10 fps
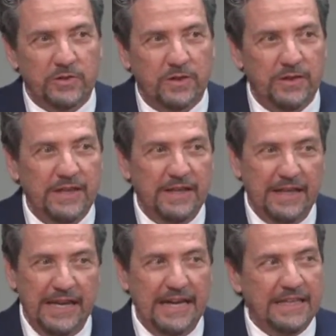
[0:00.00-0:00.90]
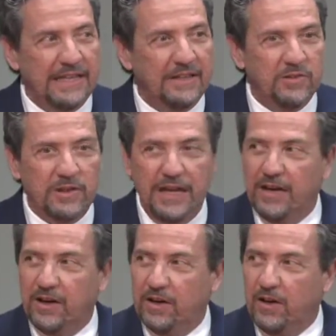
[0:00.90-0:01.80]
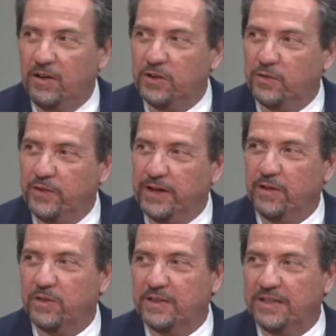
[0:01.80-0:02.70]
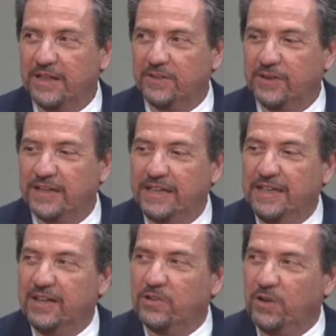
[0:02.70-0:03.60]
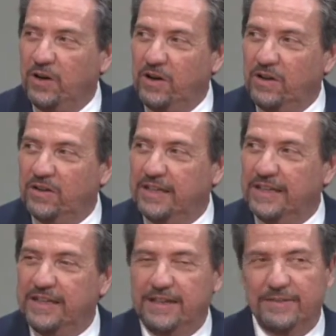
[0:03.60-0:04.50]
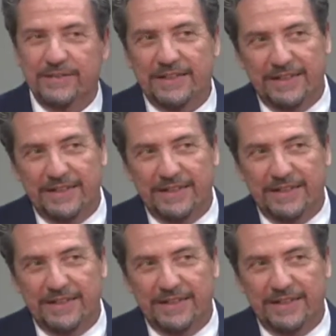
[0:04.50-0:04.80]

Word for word: So what anything is, all is, fair, Oakland, California. So all, uh,